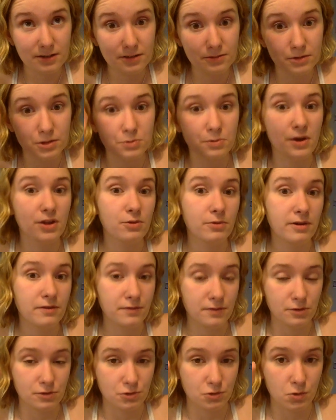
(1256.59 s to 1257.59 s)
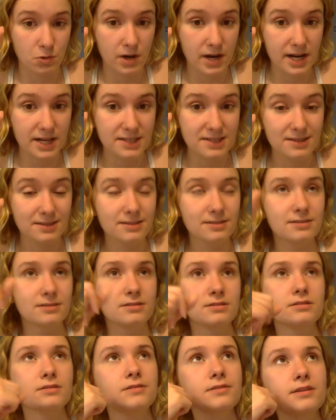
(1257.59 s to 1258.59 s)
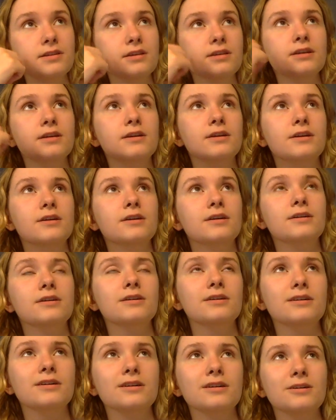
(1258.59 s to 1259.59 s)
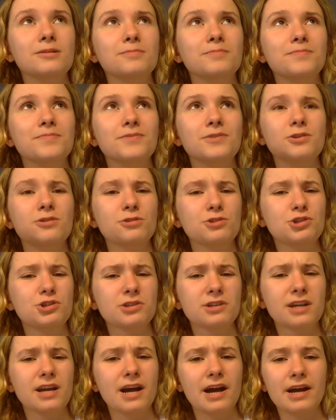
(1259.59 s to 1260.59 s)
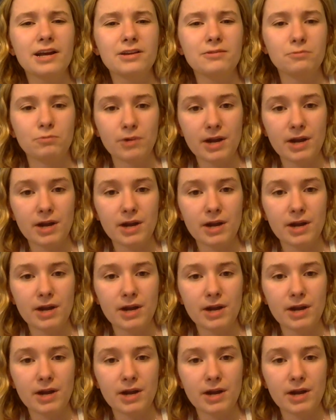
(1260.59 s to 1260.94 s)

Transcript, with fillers: which by the way feels great. Um, usually I